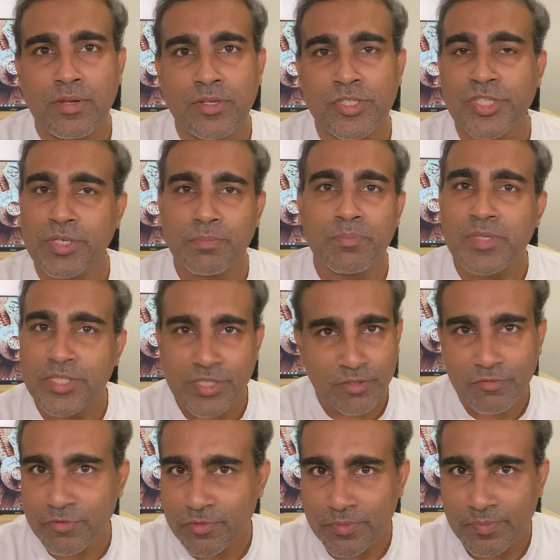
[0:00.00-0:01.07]

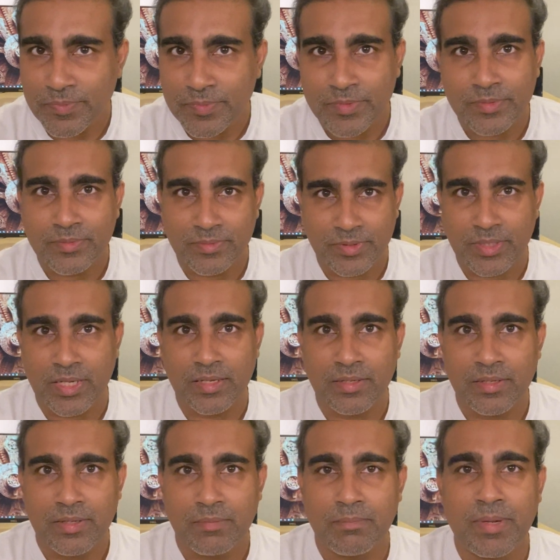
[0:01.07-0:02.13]
submissive. Okay,
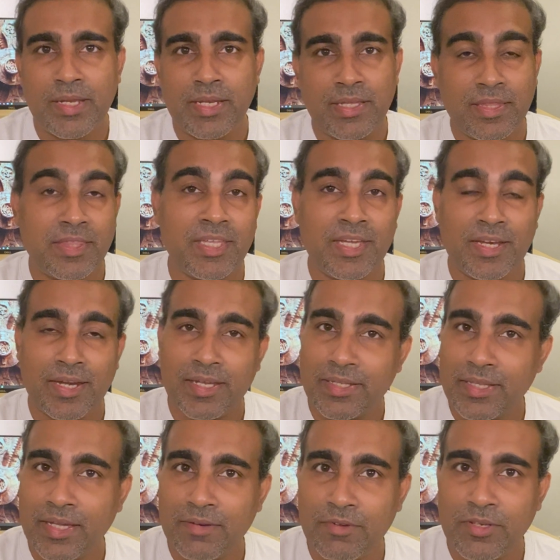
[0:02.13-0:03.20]
many think like
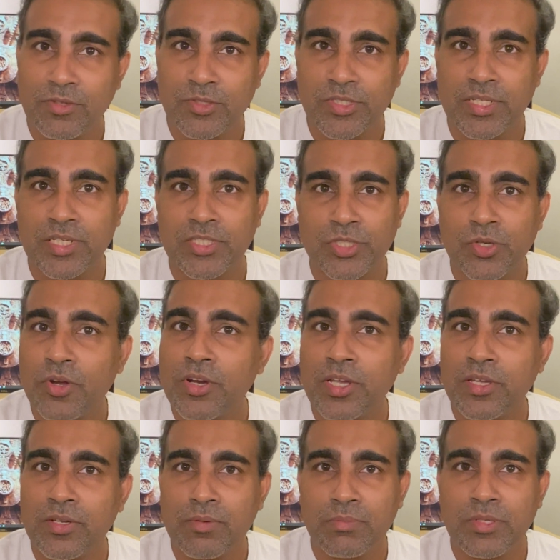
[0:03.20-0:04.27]
that. When you say
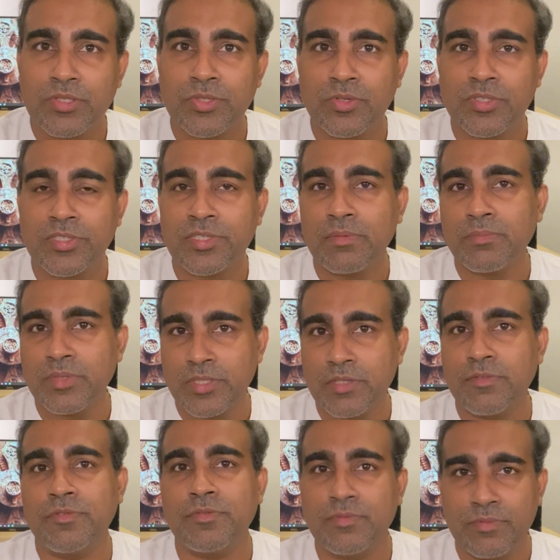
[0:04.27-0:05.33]
sorry, it means you're
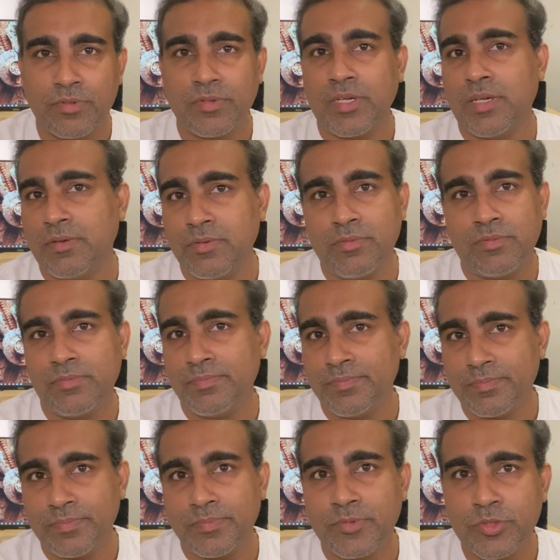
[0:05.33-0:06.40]
submissive. Okay,
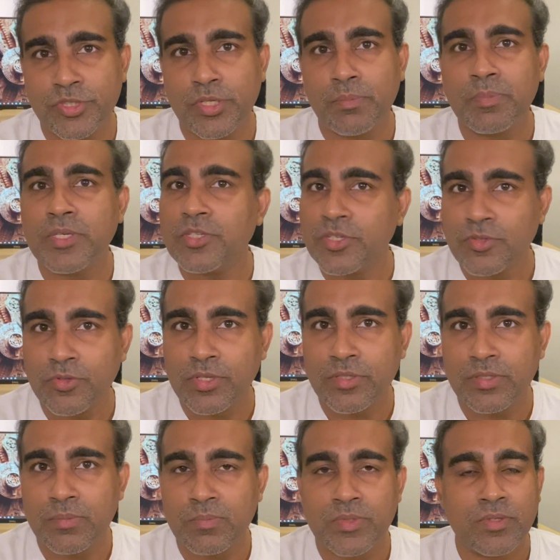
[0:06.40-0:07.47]
you submitted to
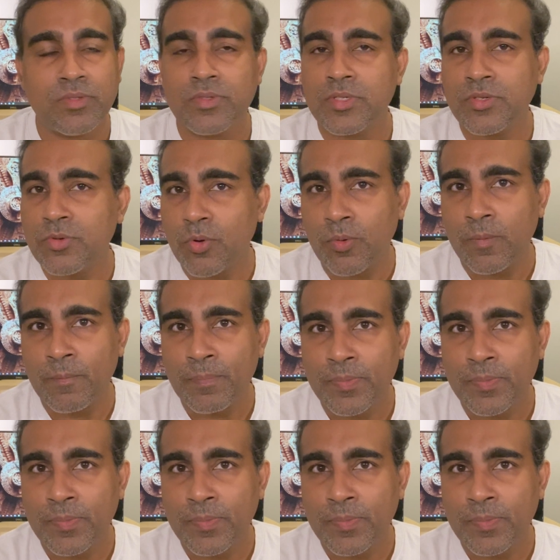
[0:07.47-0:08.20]
something. No,